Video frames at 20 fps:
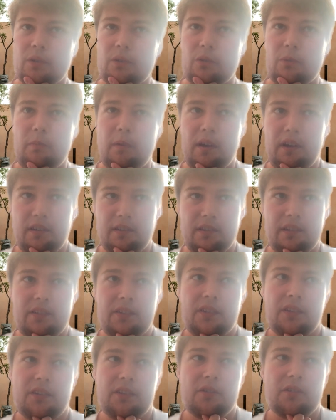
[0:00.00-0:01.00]
with Spurs
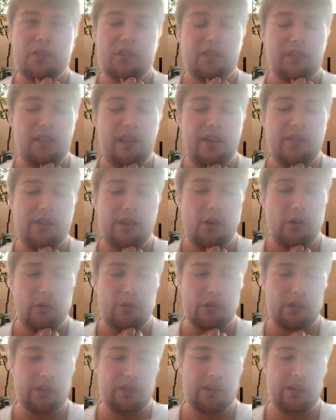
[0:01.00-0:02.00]
is you just never know
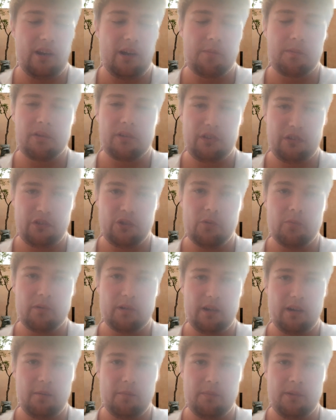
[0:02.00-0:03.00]
who's going to turn up, because of the Super
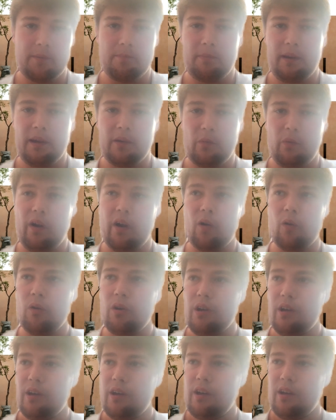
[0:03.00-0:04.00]
Cup, they played well,
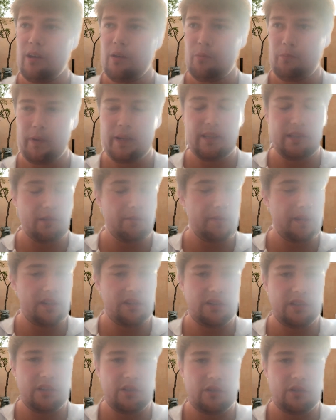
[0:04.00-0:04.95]
beating PSG